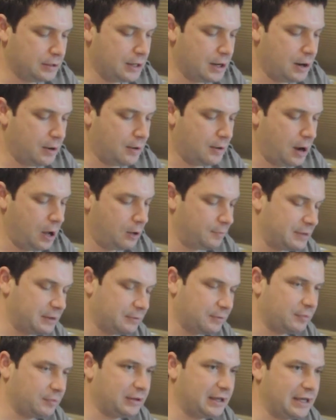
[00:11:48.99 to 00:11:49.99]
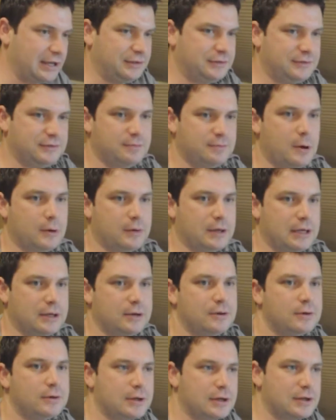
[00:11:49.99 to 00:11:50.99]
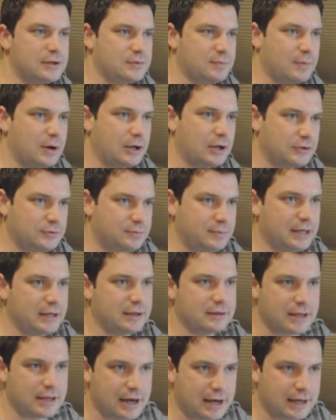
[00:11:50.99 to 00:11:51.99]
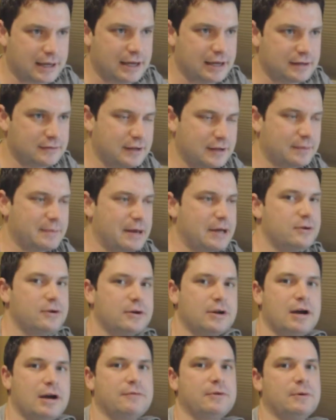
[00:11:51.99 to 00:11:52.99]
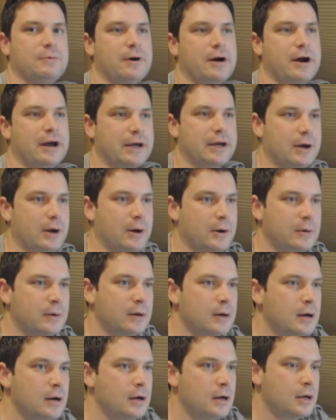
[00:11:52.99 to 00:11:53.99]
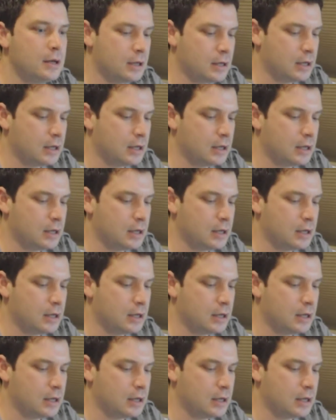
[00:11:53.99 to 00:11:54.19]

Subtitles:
you know, help me replace smoking hookahs. I'm taking hookah everywhere I go.